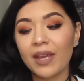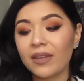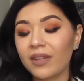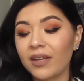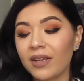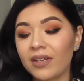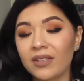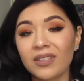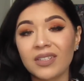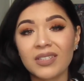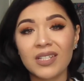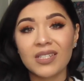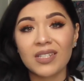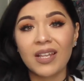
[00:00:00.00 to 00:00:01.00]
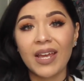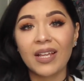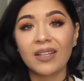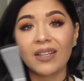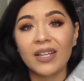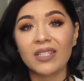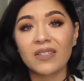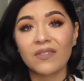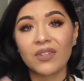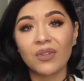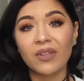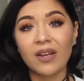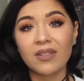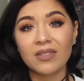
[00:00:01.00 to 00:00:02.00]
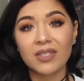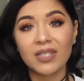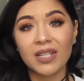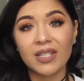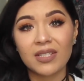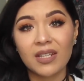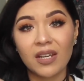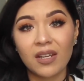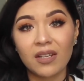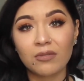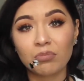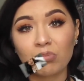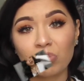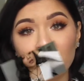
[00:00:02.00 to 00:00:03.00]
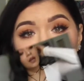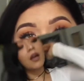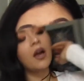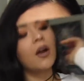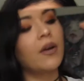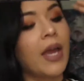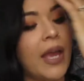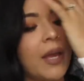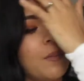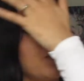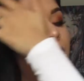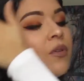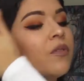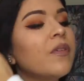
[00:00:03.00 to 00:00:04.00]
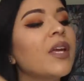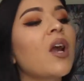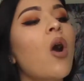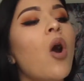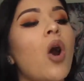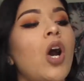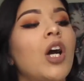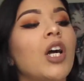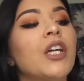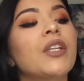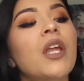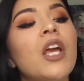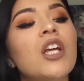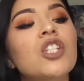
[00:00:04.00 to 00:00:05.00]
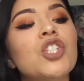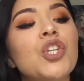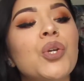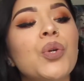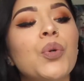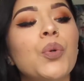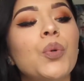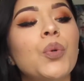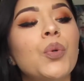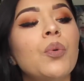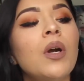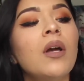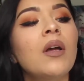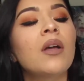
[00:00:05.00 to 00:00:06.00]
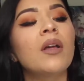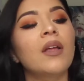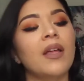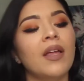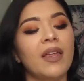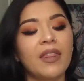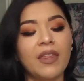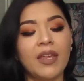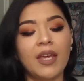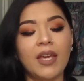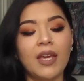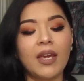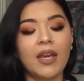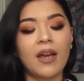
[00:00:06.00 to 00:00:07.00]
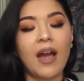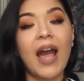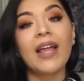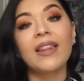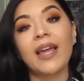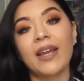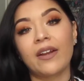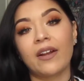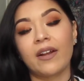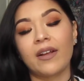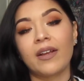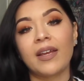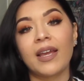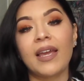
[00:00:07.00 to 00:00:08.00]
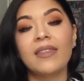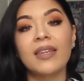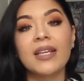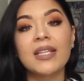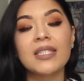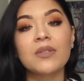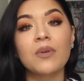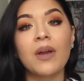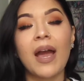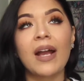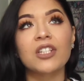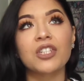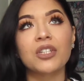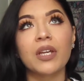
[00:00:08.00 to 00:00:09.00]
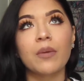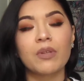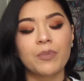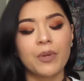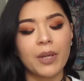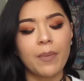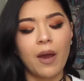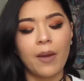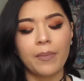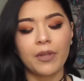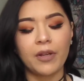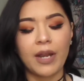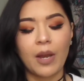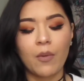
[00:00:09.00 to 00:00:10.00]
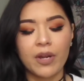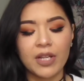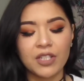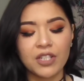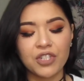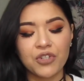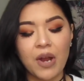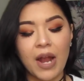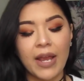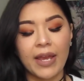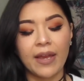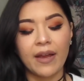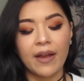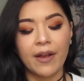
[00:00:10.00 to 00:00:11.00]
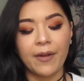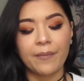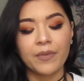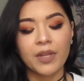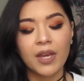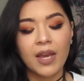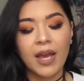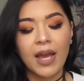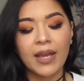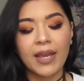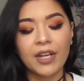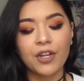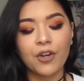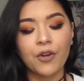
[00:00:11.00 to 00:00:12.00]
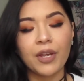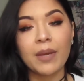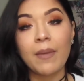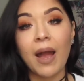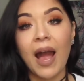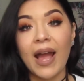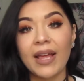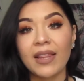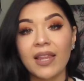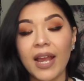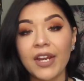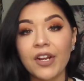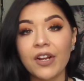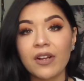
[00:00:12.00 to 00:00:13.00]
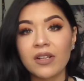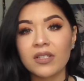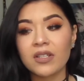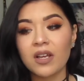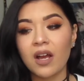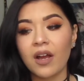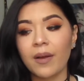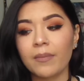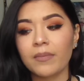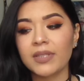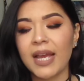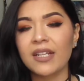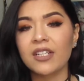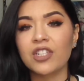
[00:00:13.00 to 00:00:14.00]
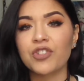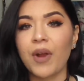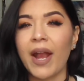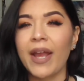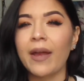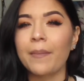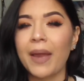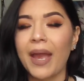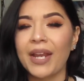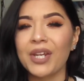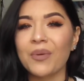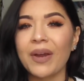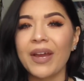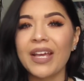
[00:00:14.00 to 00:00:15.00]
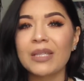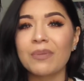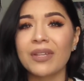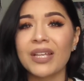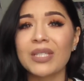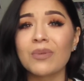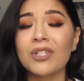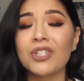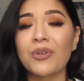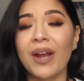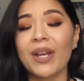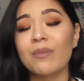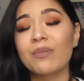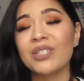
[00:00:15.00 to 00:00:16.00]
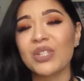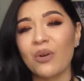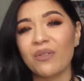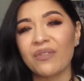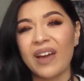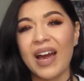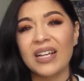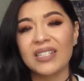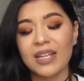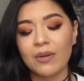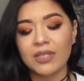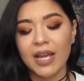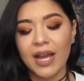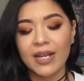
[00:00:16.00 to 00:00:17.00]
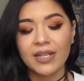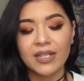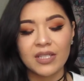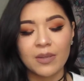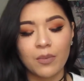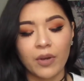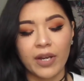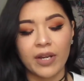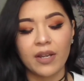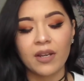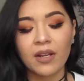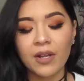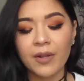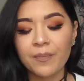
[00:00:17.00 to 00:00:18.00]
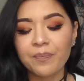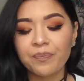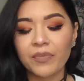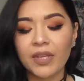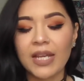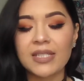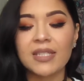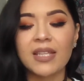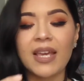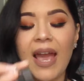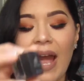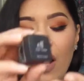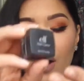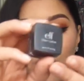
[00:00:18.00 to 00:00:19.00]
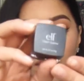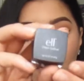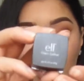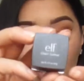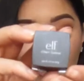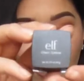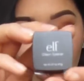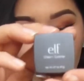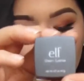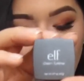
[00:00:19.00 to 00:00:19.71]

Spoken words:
the dislike list of 2016. Okay, moving on to the eyeliner. And this actually was pretty popular and I wanted to try it. Again, cream eyeliners tend to dry up anyways, but this one dried up so fast I was kind of disappointed. It's the e.l.f. Cream